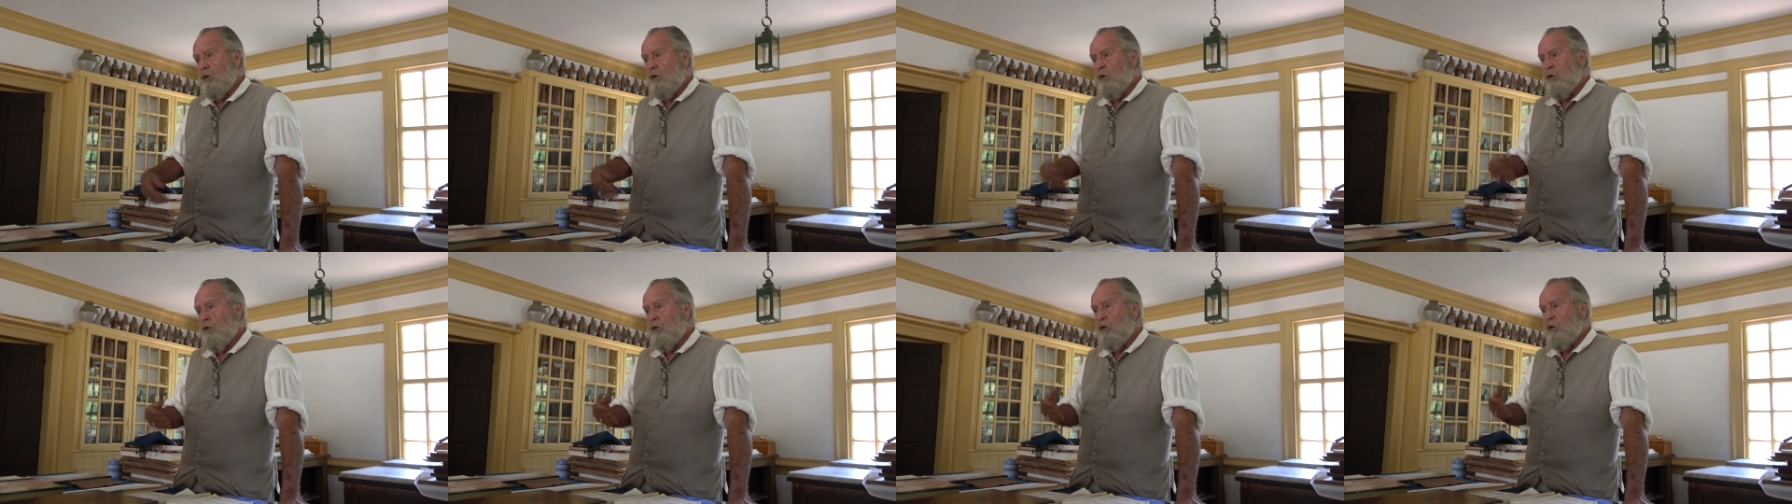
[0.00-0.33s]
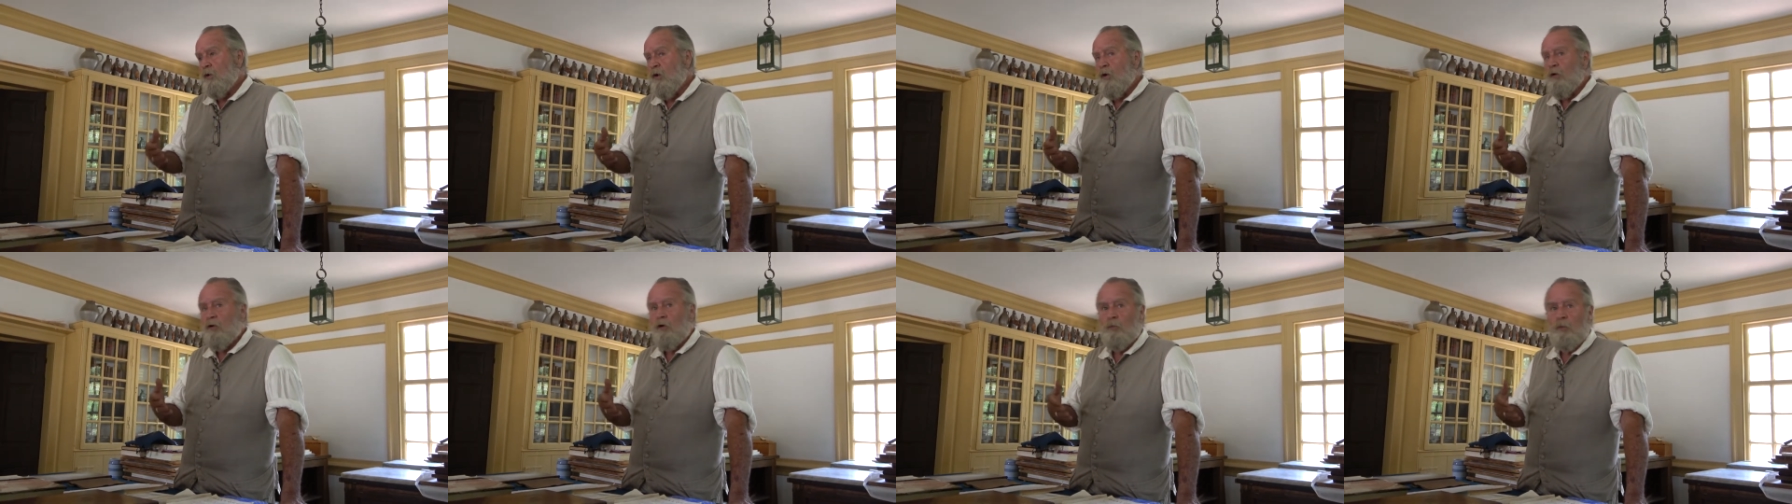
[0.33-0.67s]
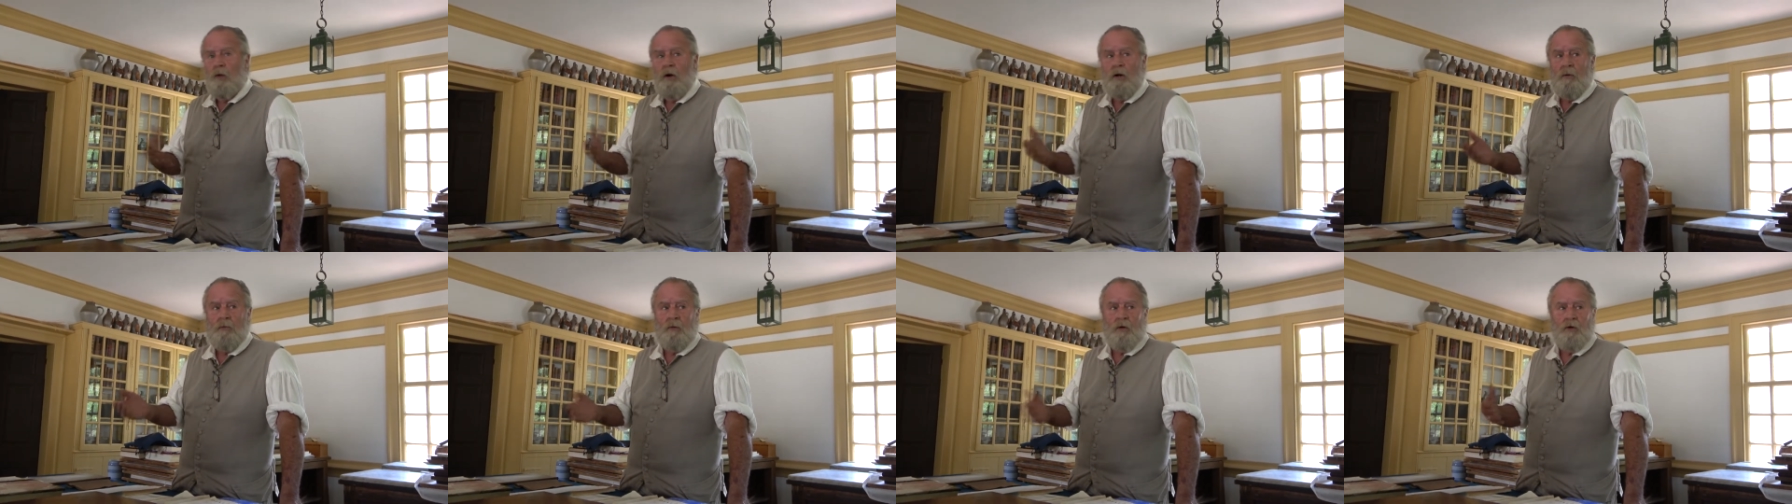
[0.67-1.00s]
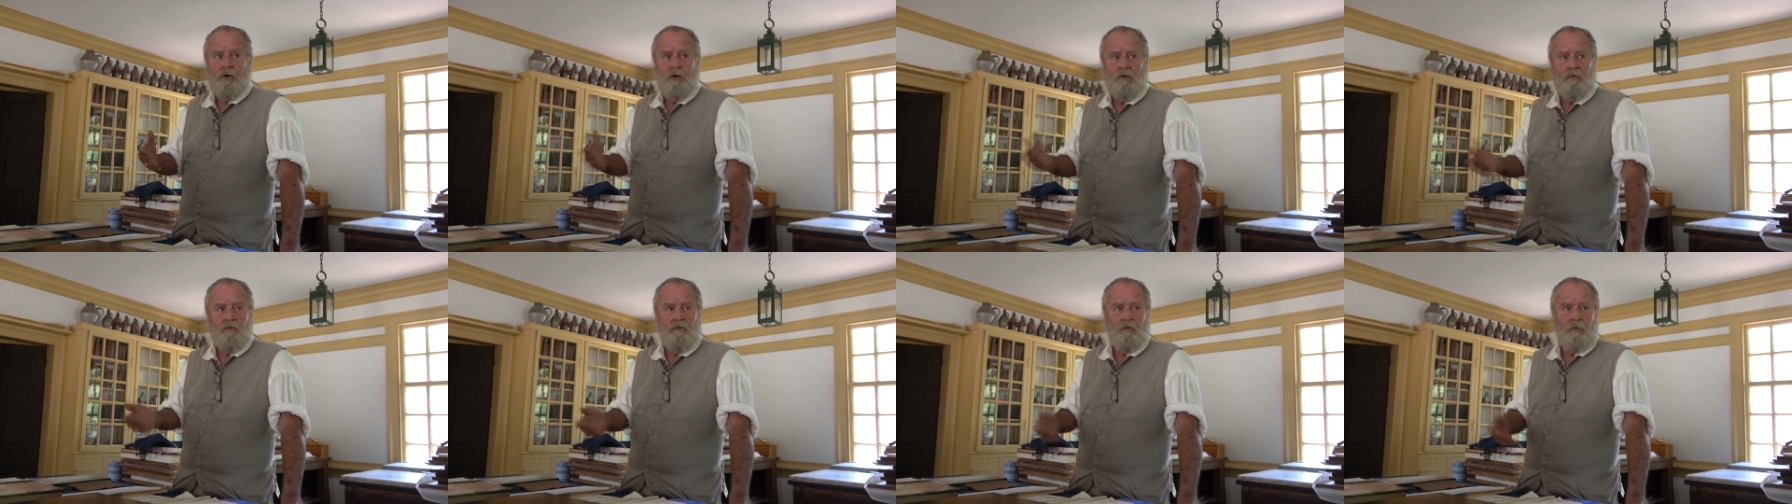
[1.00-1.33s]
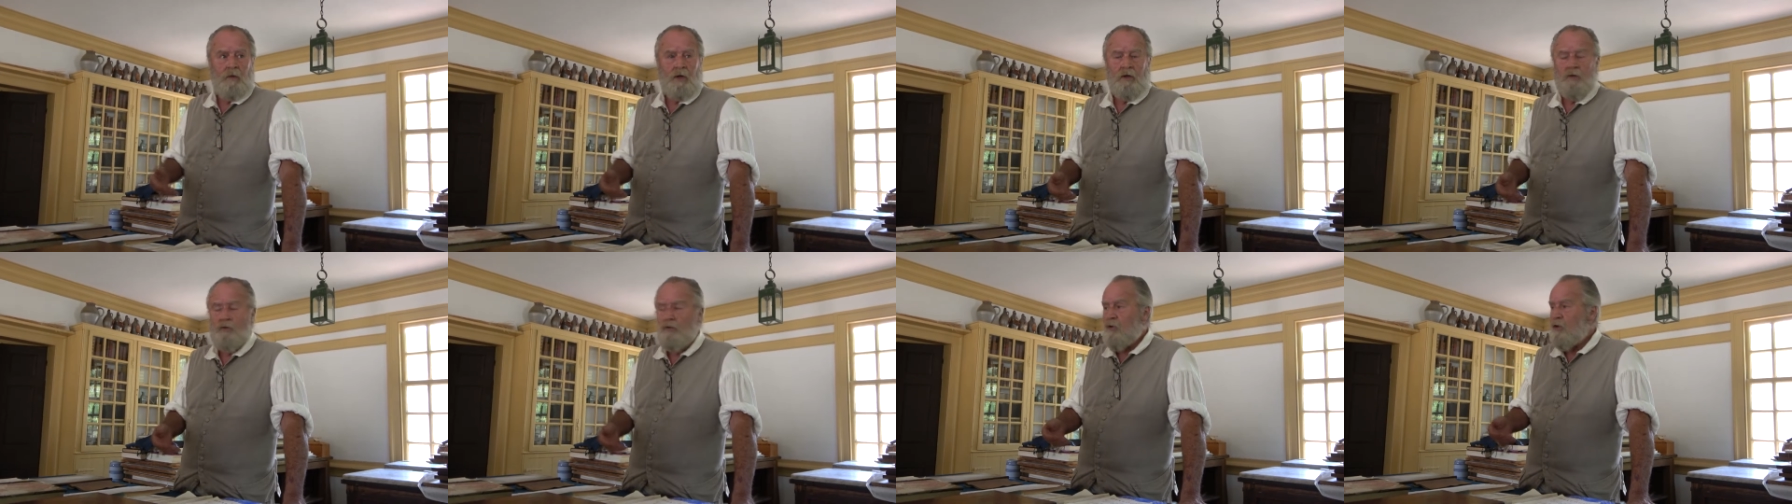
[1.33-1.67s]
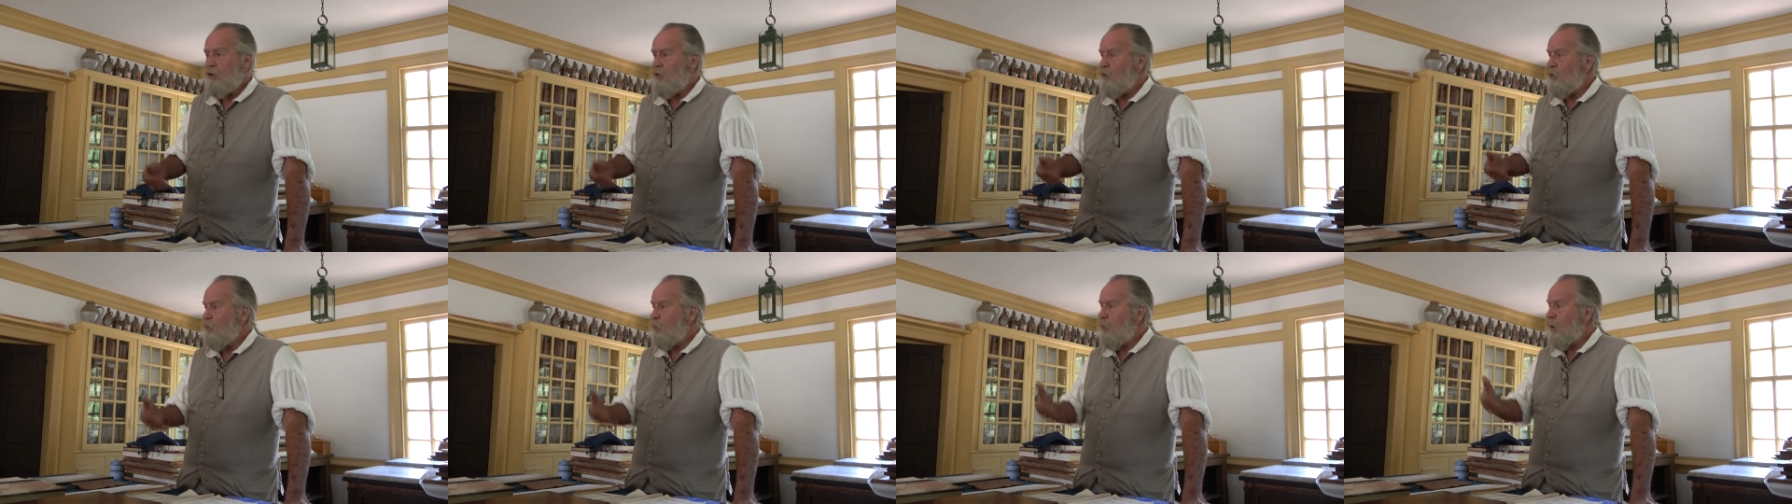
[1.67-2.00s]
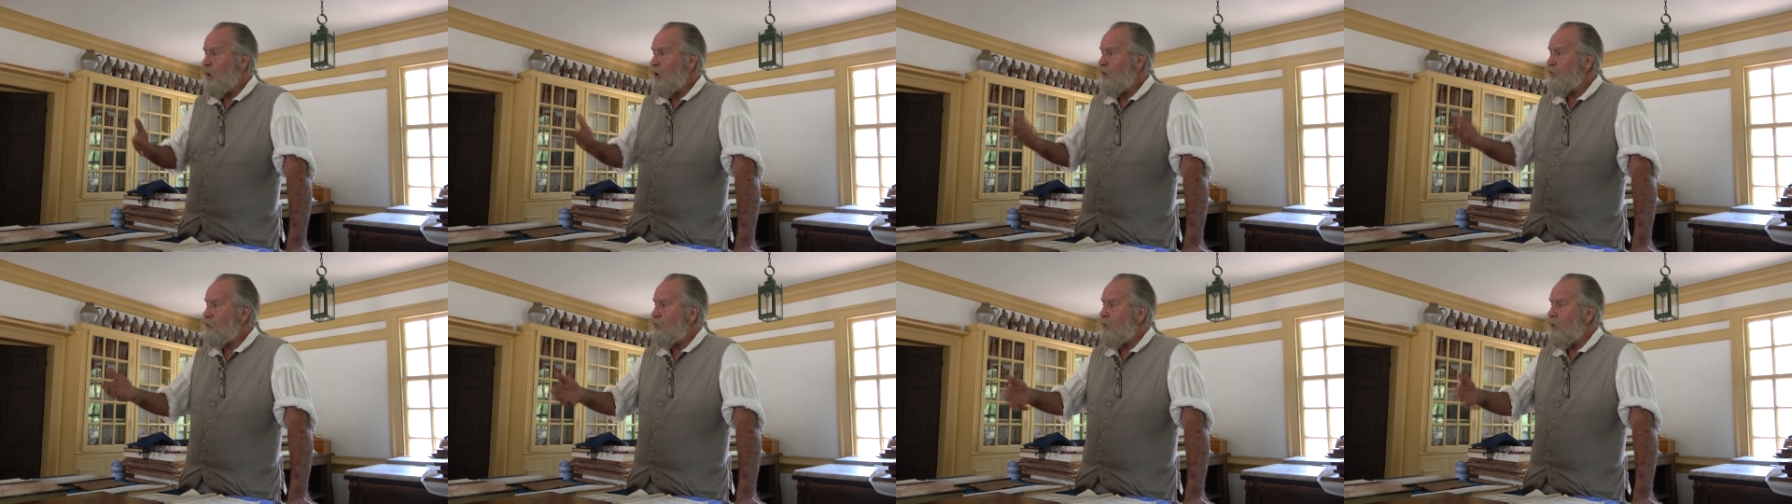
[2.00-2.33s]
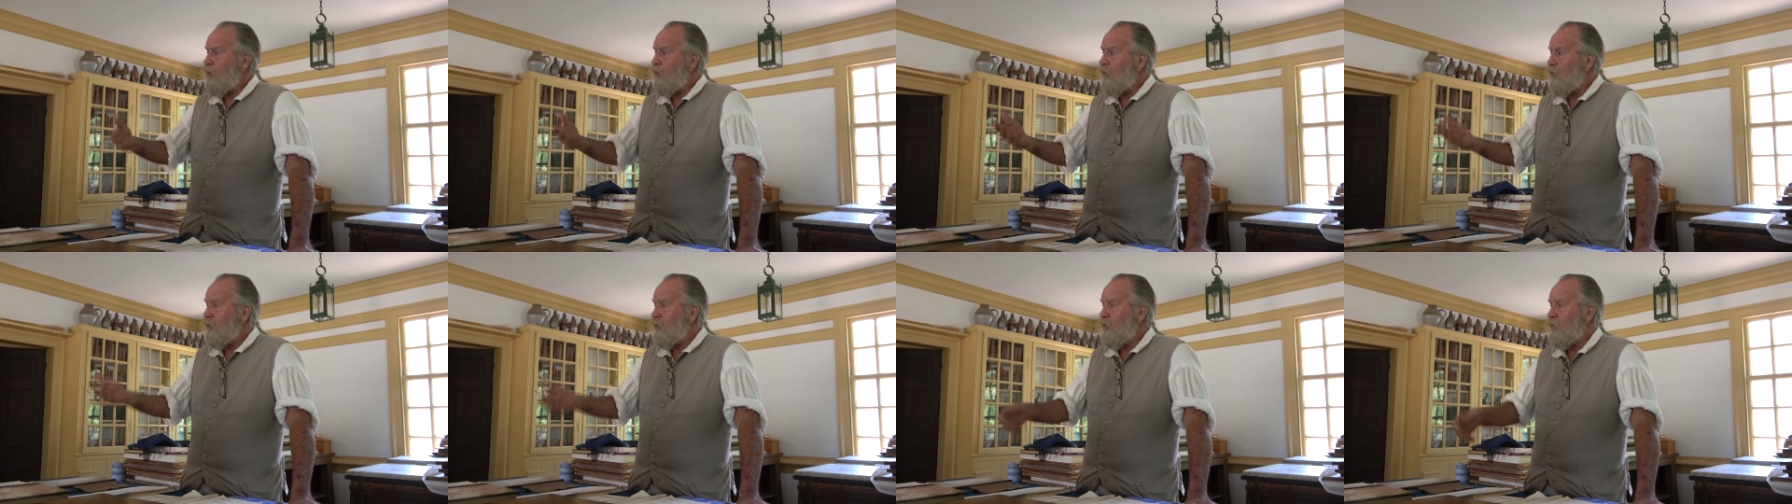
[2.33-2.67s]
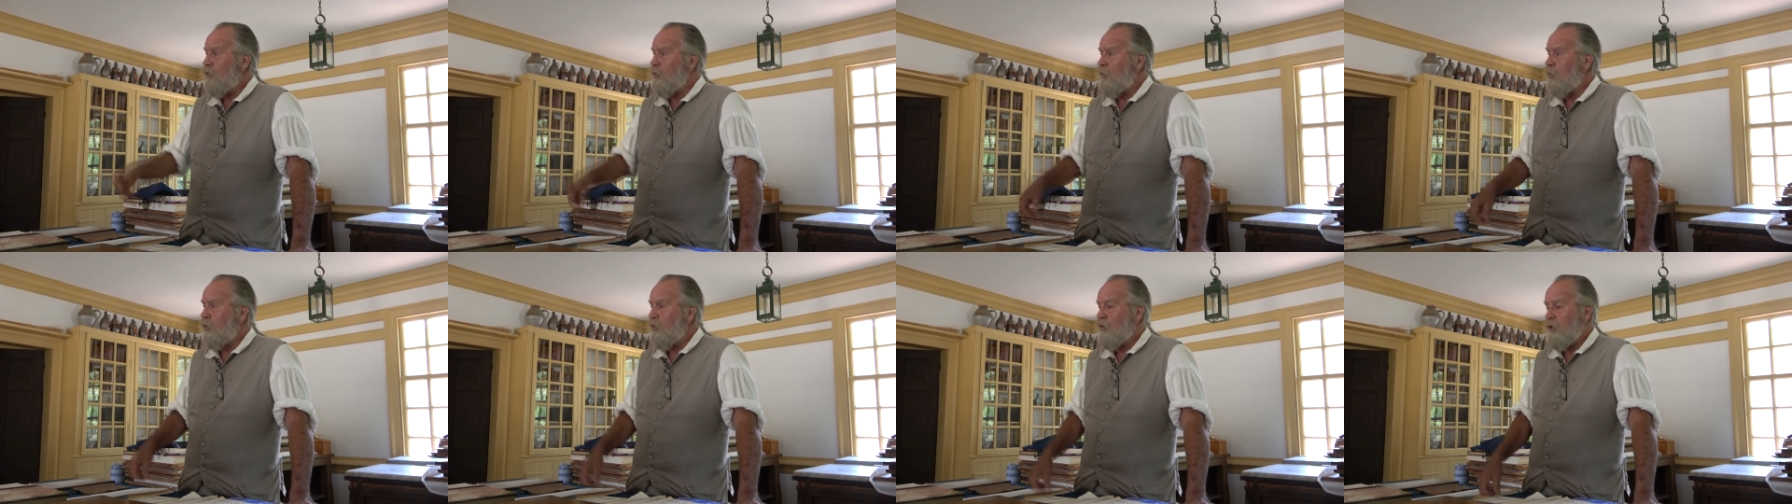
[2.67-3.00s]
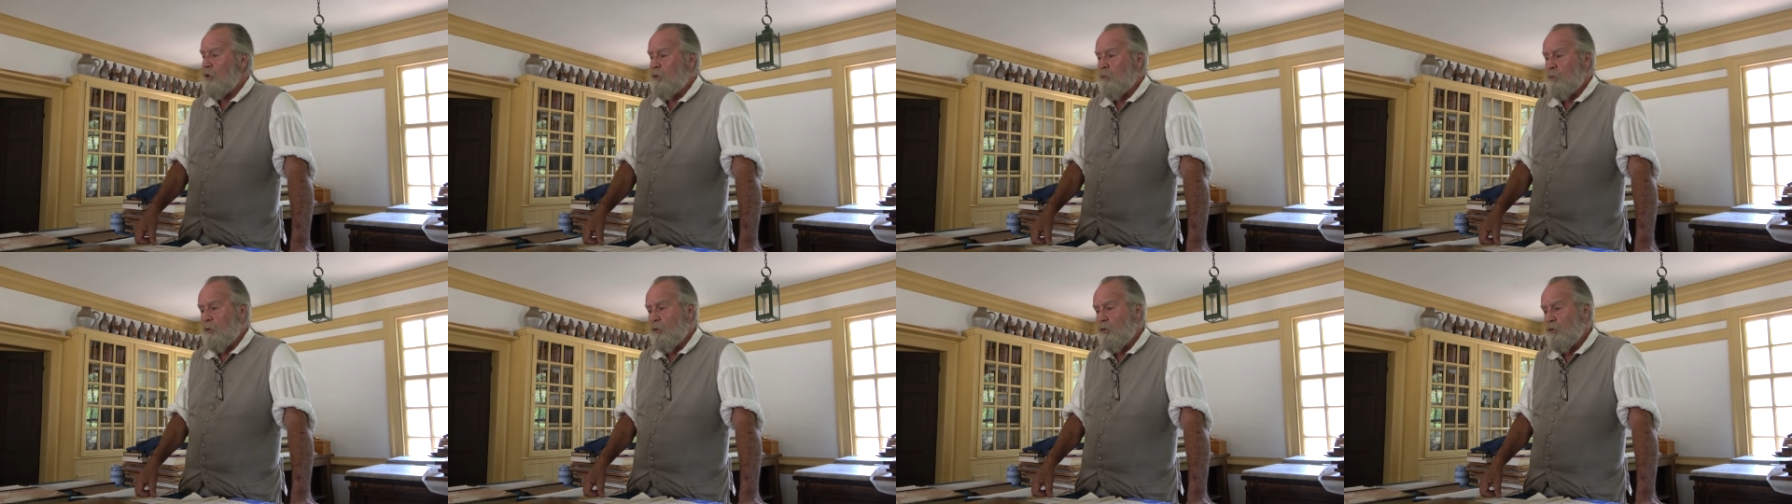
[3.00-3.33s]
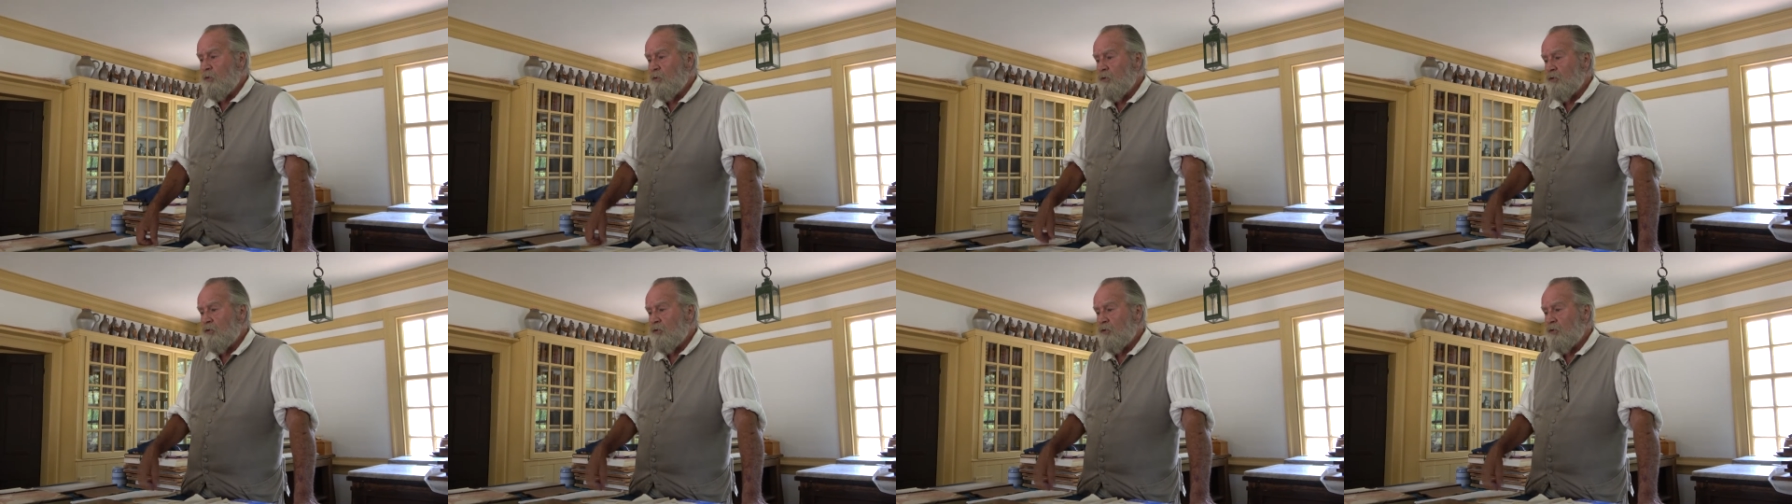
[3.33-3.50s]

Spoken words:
recorded all your primary information and you pass that on to your bookkeeper who